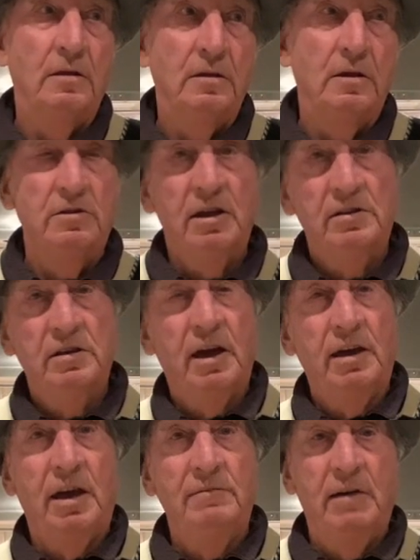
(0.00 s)
the Tic
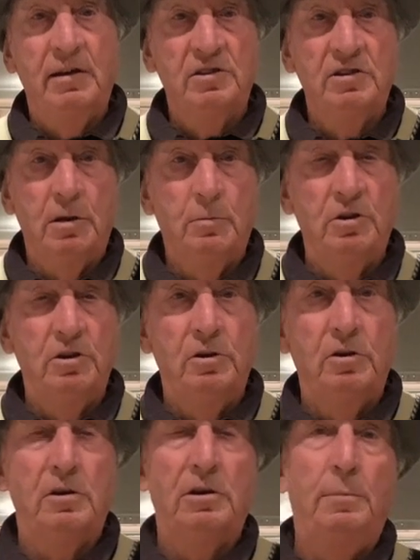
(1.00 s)
Tac came down and said,
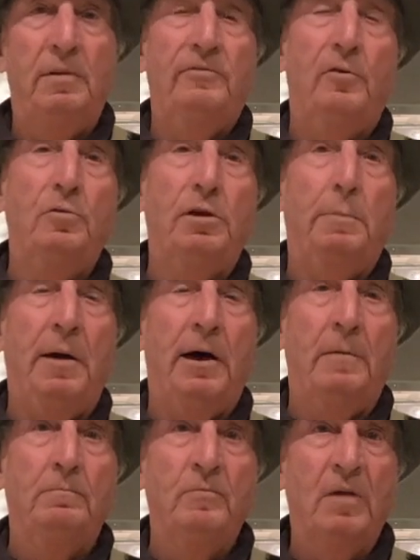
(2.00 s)
"You've got to give me
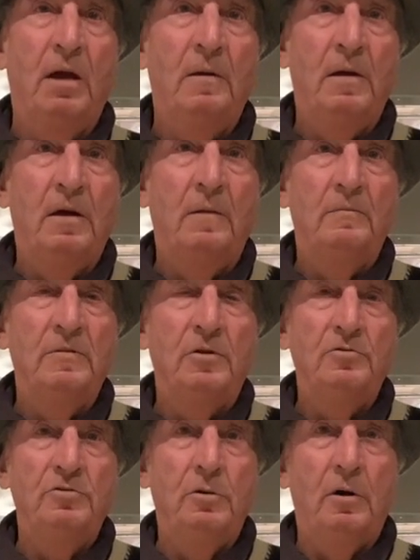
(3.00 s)
£40
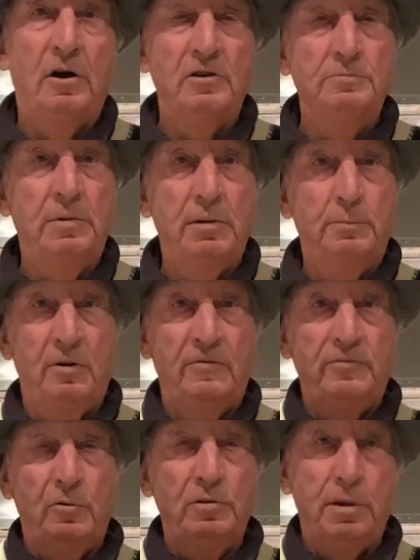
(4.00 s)
because you asked me to put
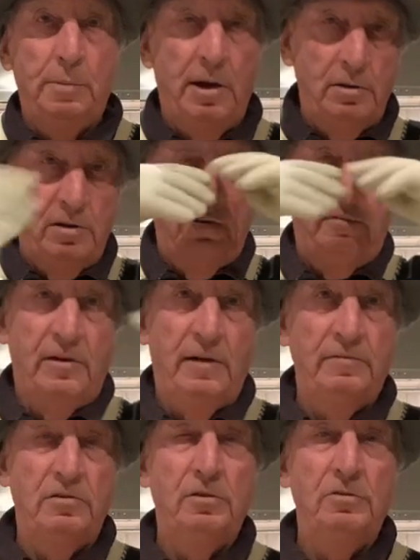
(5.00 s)
£40 on a
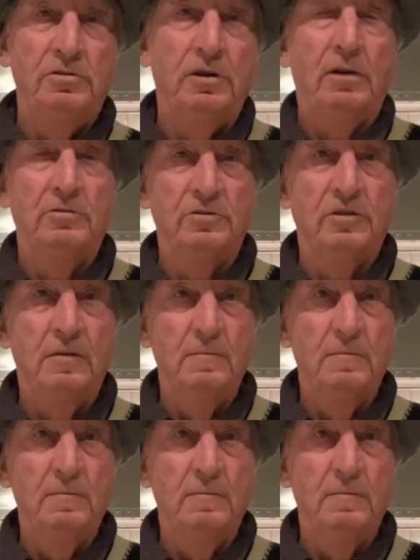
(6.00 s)
5-2 chance."